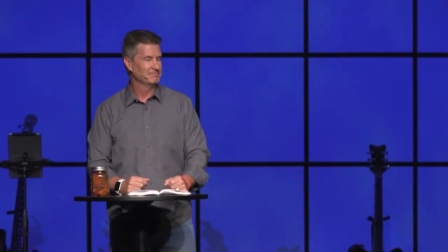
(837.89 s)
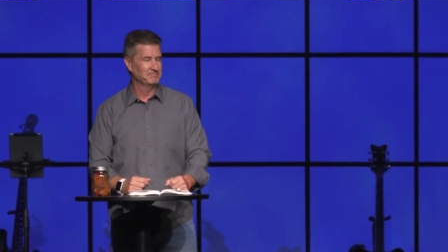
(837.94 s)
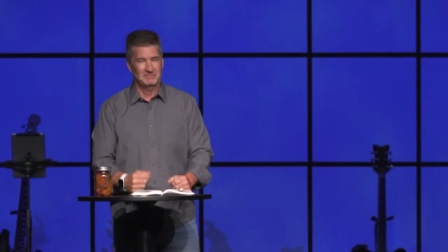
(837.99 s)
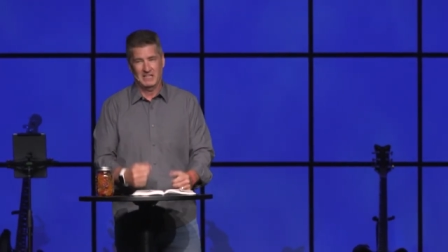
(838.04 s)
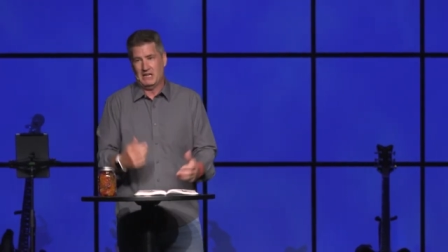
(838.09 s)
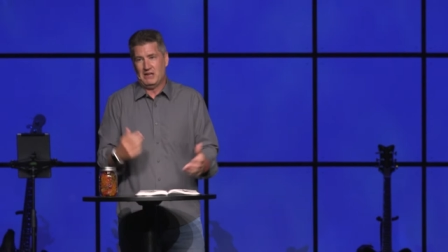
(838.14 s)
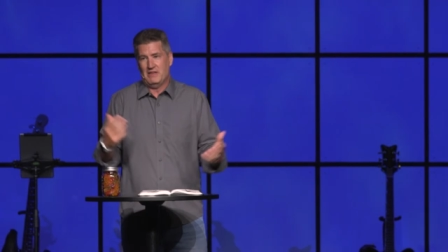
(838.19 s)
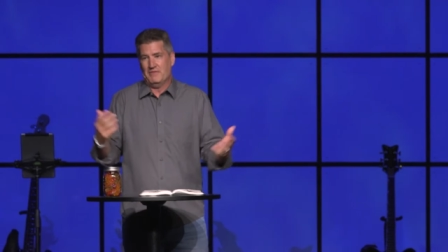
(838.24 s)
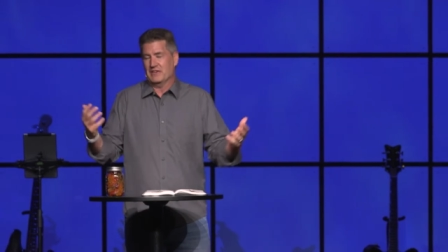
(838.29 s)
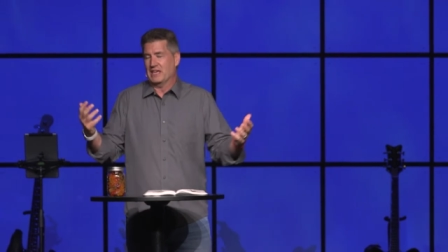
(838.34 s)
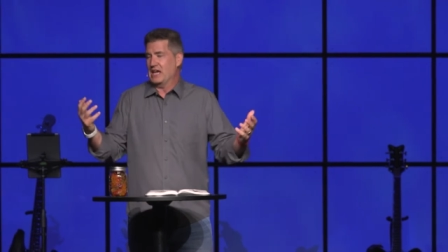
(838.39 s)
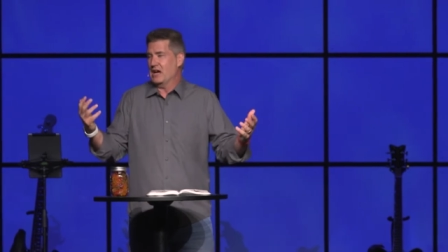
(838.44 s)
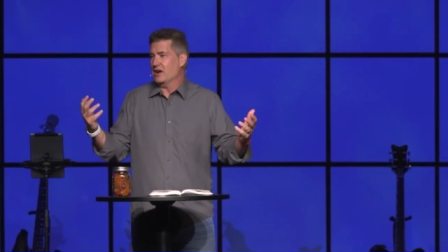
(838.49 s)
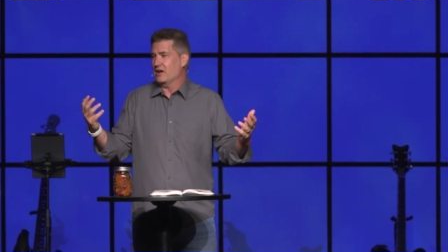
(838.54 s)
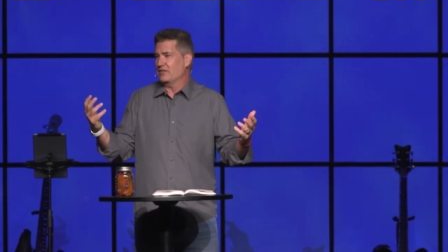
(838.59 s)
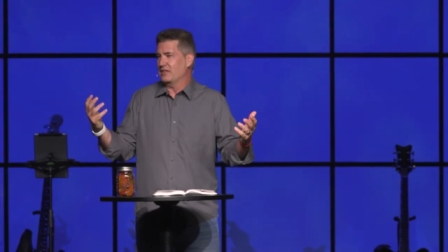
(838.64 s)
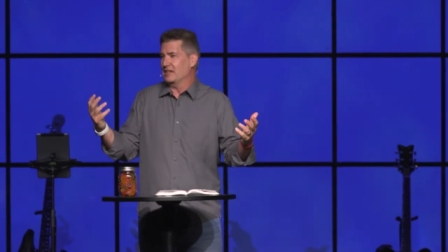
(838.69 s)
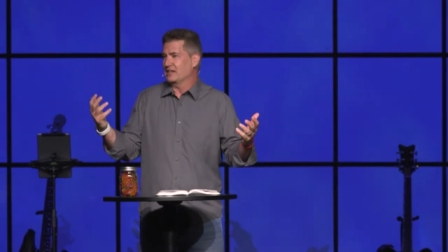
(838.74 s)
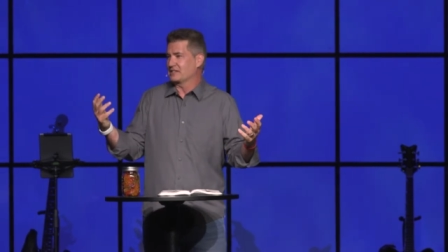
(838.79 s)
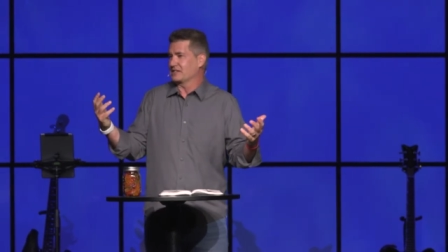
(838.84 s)
They don't even care
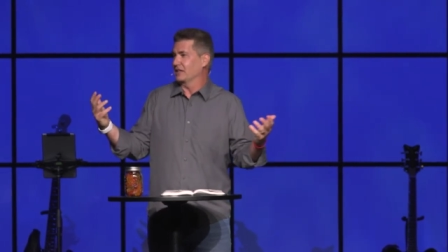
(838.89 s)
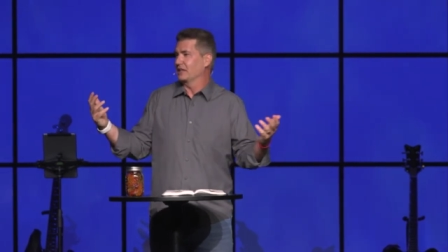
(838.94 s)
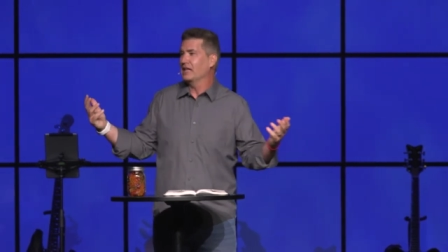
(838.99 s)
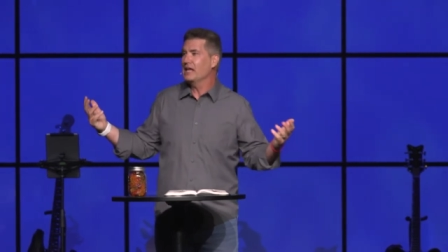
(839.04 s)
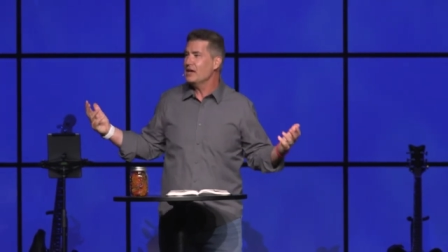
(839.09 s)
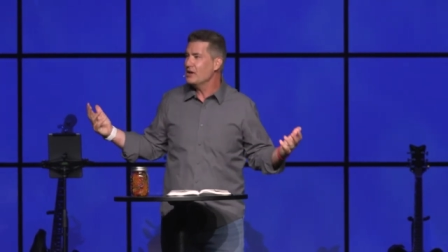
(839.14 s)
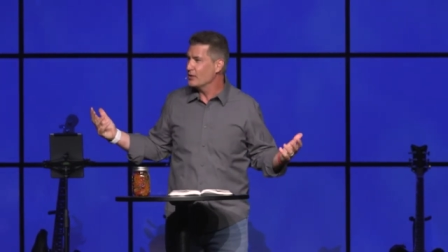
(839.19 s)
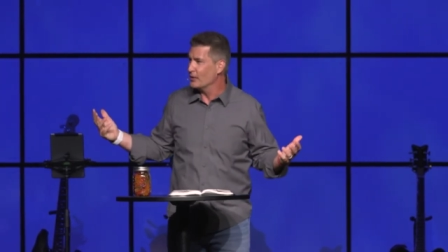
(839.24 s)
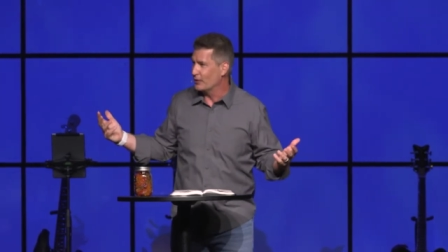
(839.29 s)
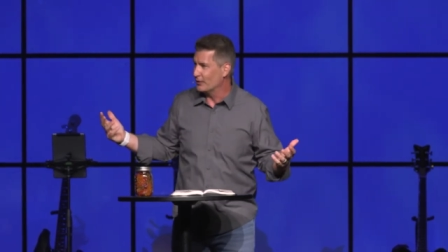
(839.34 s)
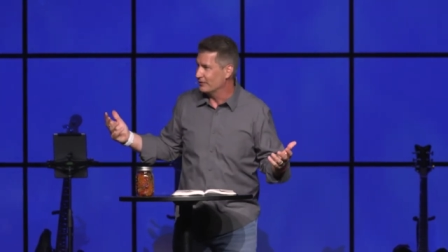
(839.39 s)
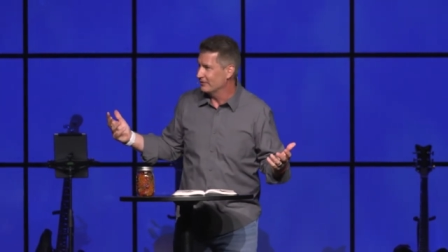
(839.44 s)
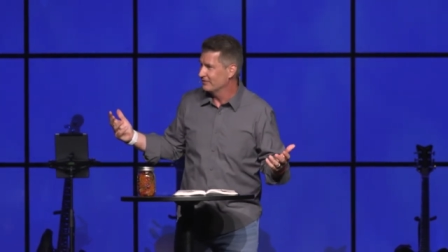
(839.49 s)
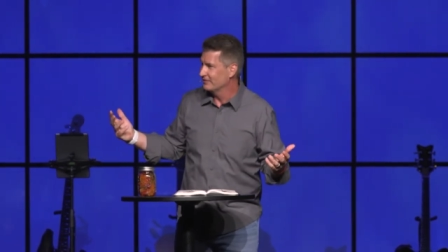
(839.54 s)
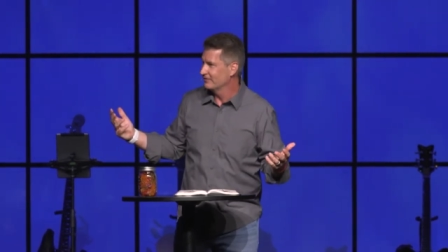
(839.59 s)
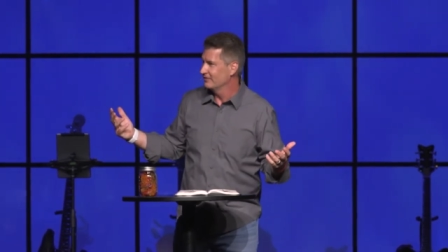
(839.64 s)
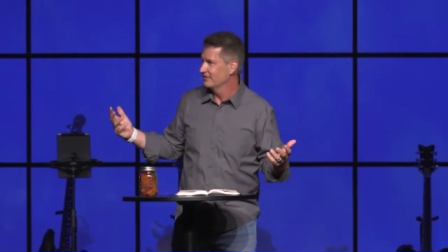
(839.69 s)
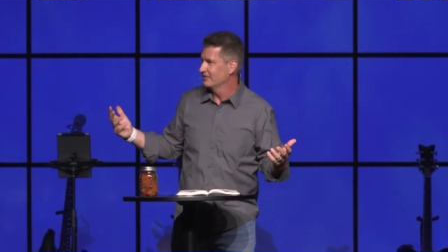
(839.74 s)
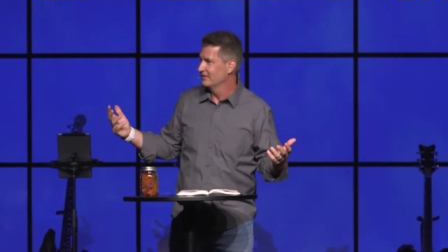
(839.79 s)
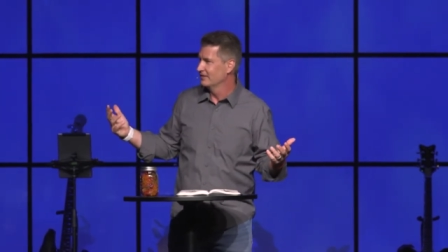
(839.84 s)
that it's illegal.
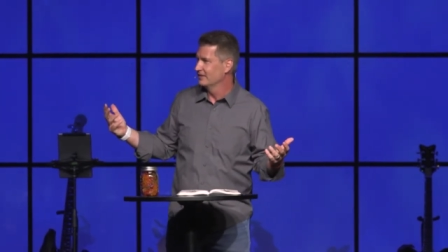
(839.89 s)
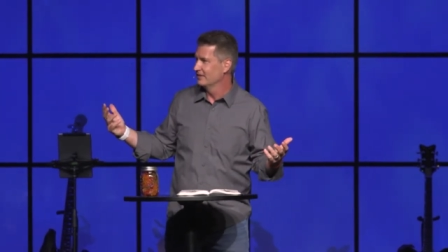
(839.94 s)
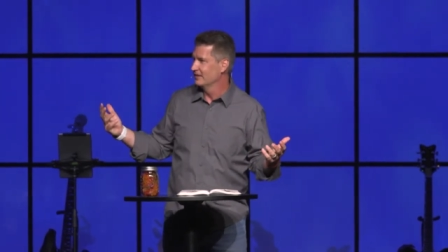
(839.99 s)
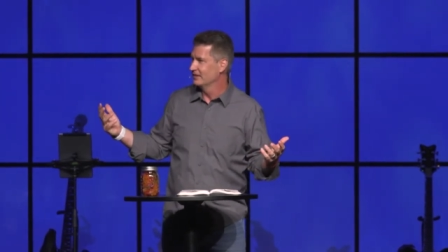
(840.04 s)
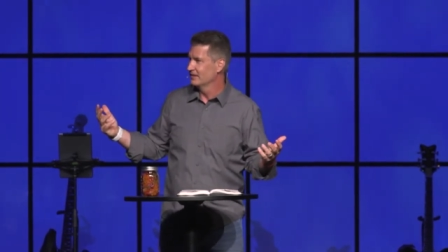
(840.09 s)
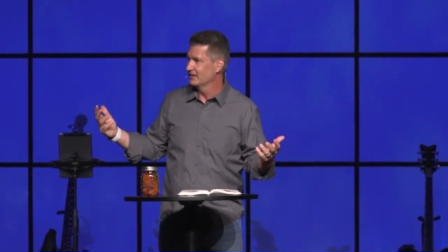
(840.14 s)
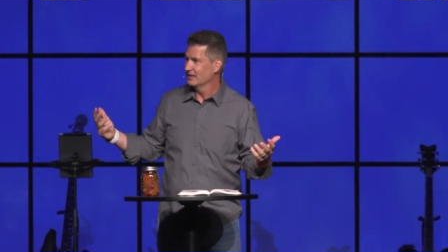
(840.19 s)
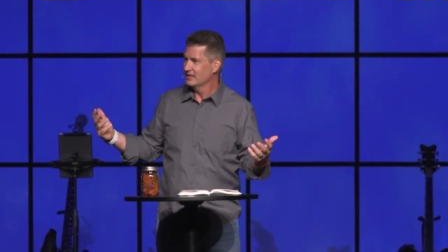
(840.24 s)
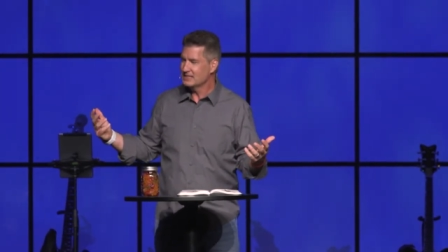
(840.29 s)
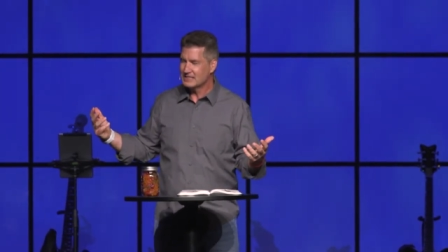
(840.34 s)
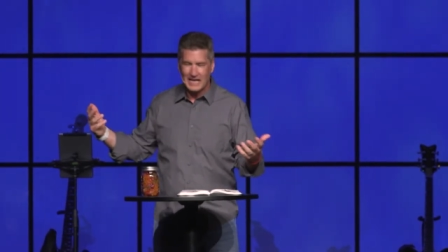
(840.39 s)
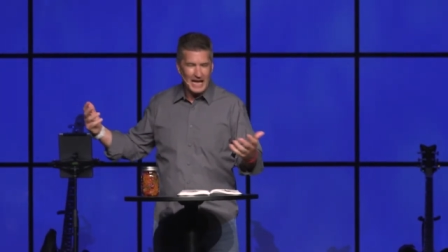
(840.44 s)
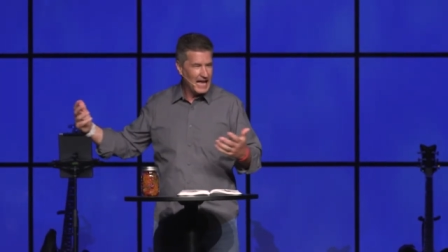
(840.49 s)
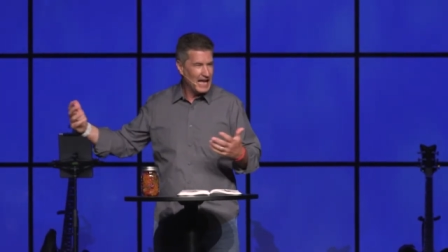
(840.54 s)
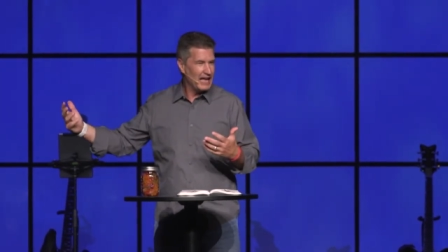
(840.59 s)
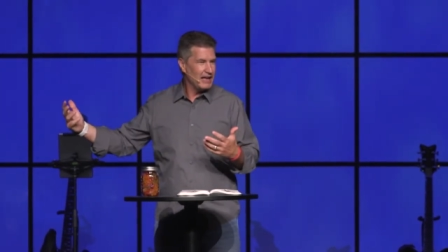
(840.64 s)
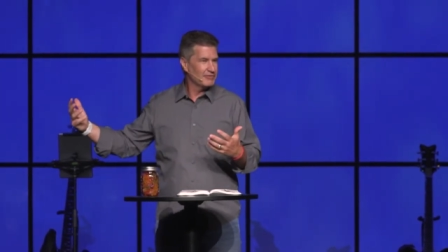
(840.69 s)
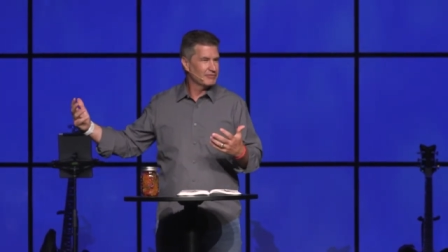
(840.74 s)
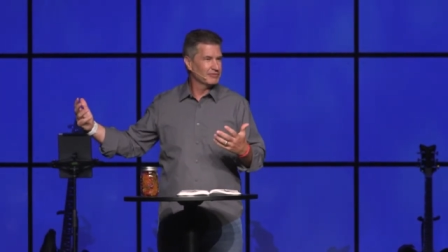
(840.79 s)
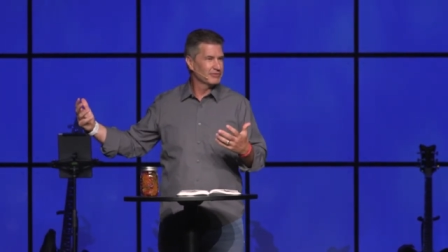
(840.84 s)
At least I
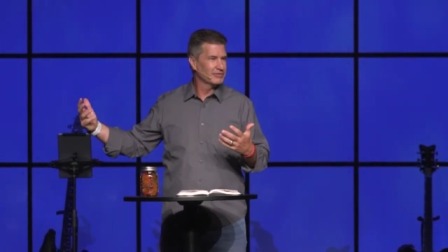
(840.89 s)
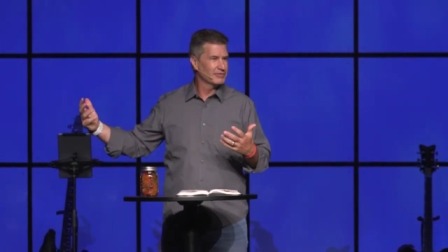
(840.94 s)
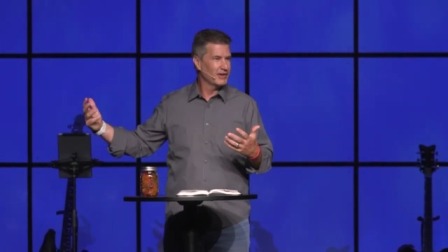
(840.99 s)
have